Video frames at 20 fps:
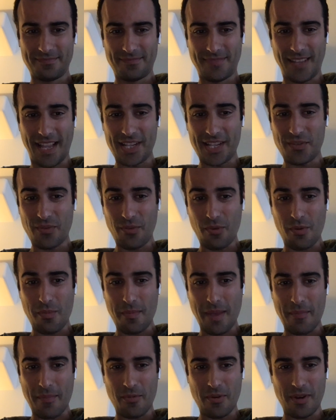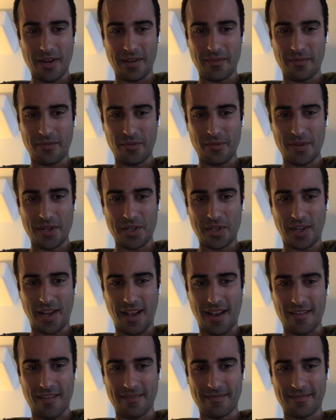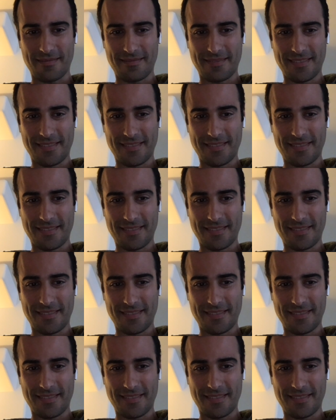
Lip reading: Thanks for remembering and for reaching out.